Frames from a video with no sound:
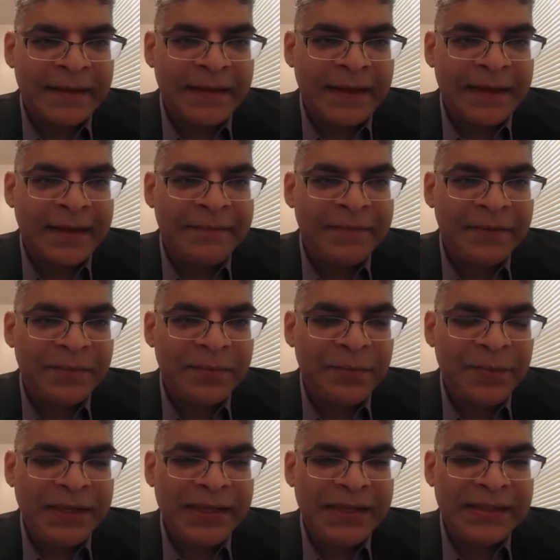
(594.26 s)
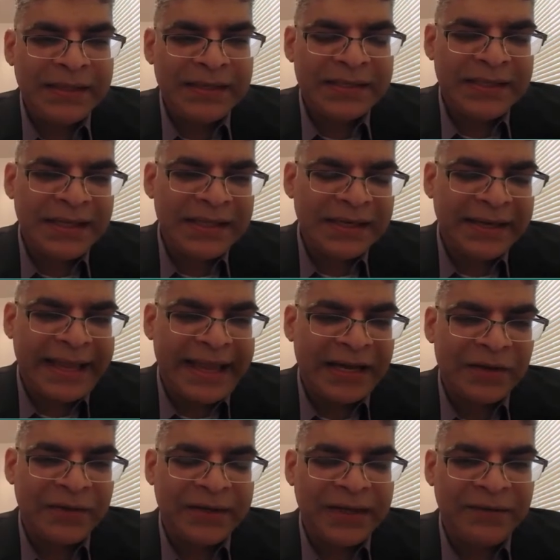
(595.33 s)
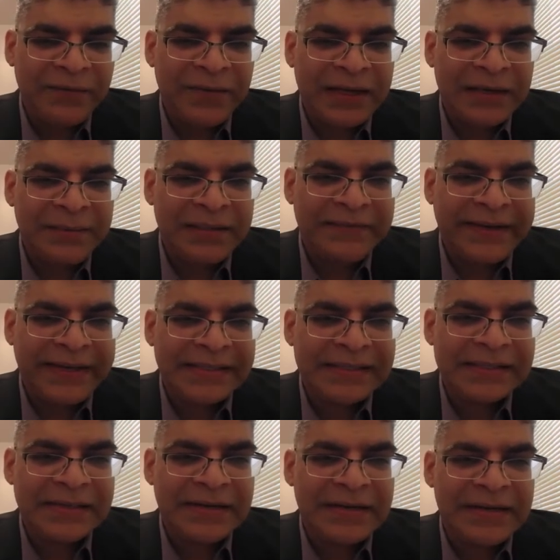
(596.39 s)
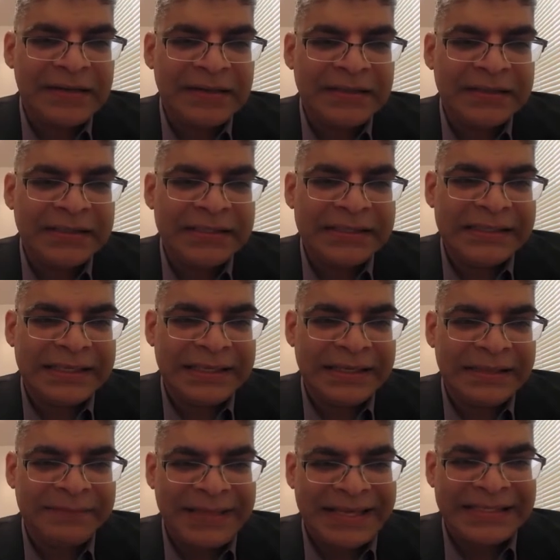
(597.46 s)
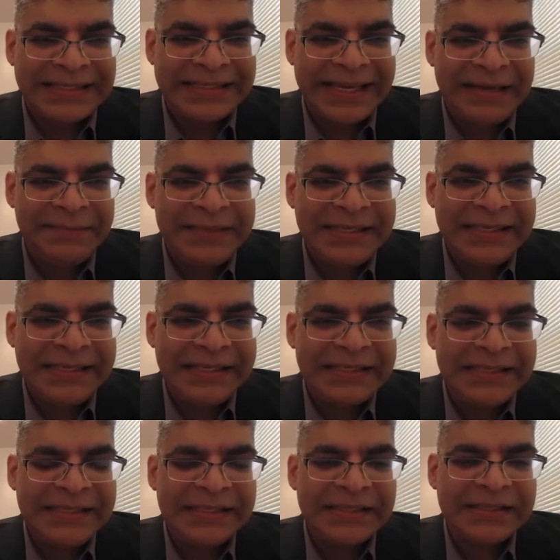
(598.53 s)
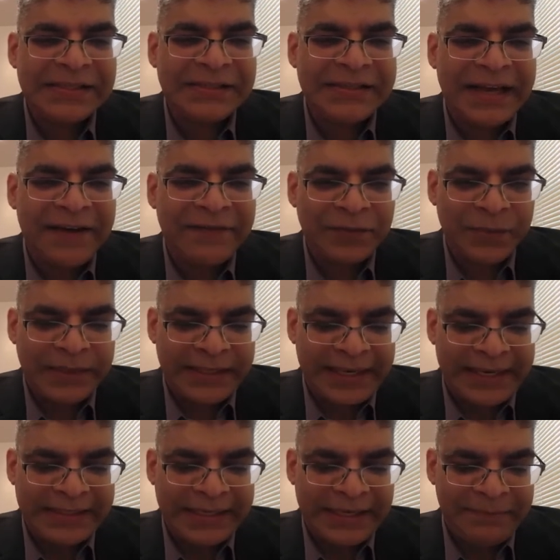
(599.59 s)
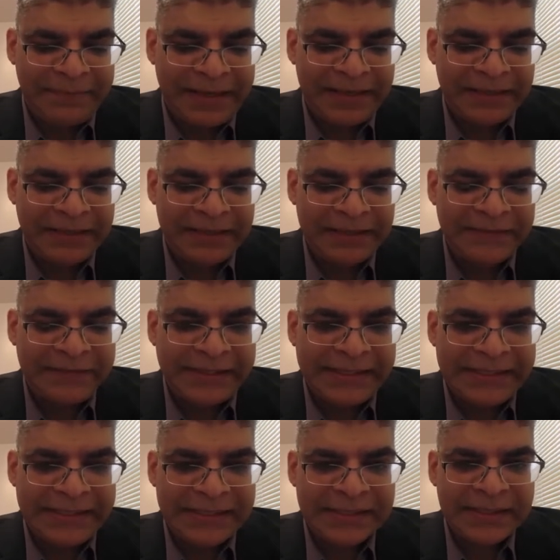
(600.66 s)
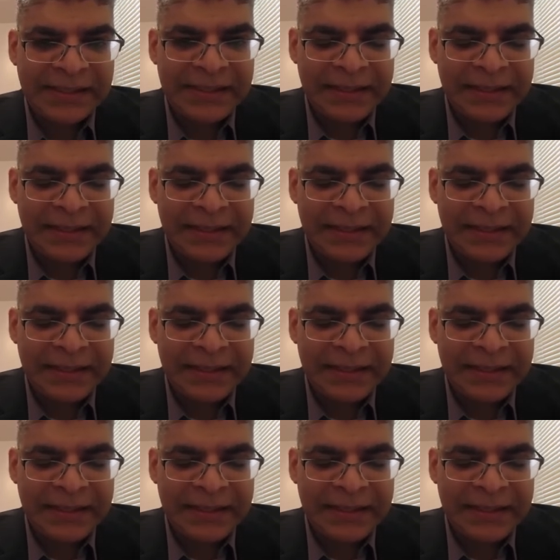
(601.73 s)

There's another category of wearable devices called SAMDs. These are software as a medical device.